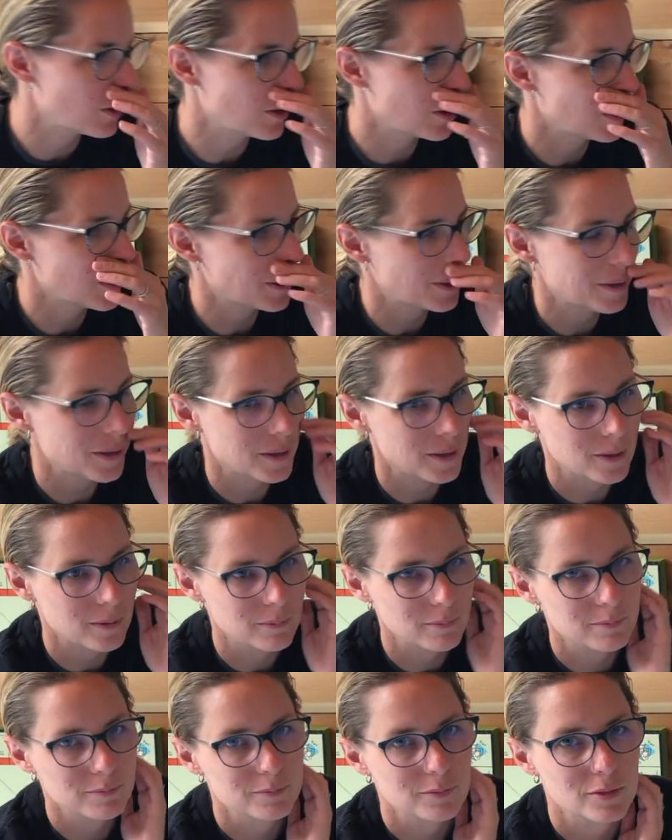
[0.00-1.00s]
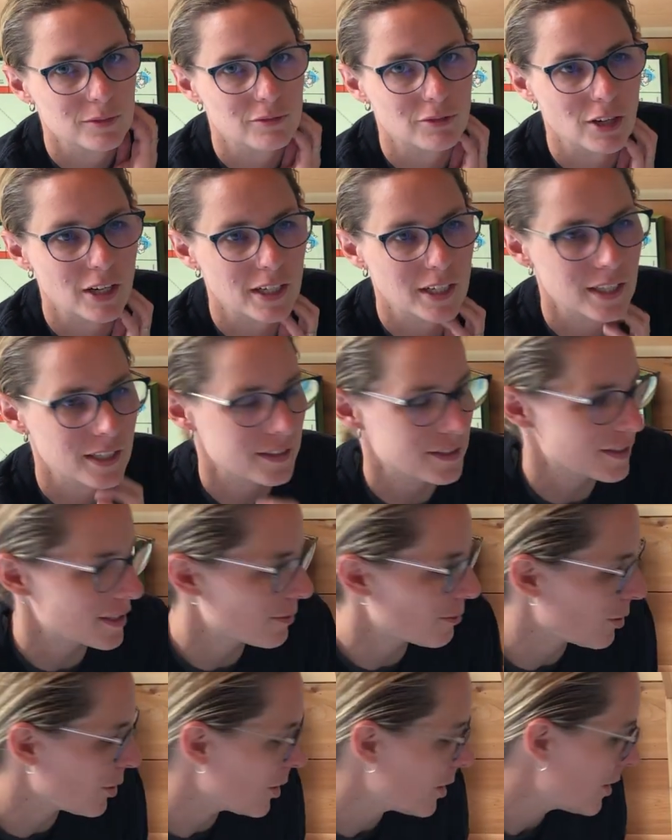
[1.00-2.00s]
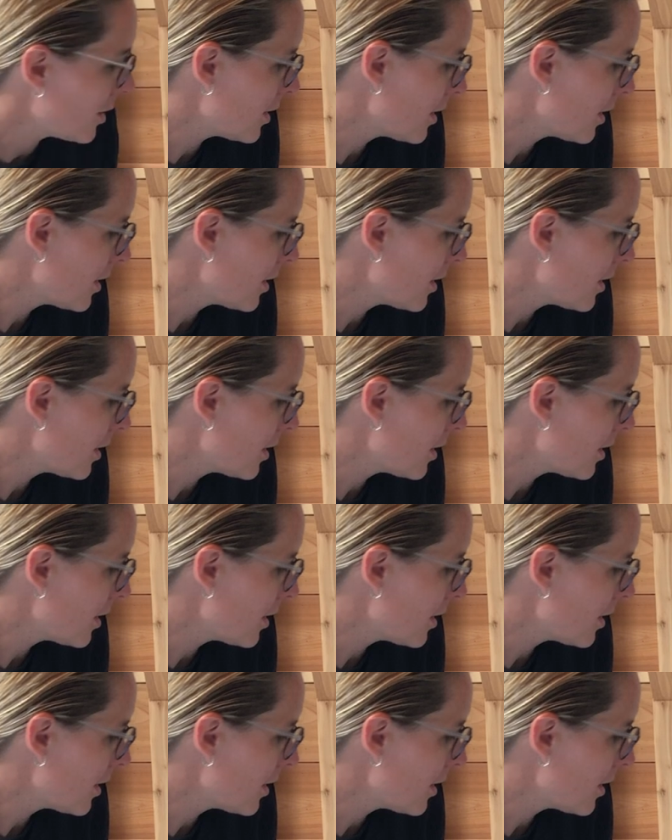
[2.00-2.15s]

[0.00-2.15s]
on Friday. I see we're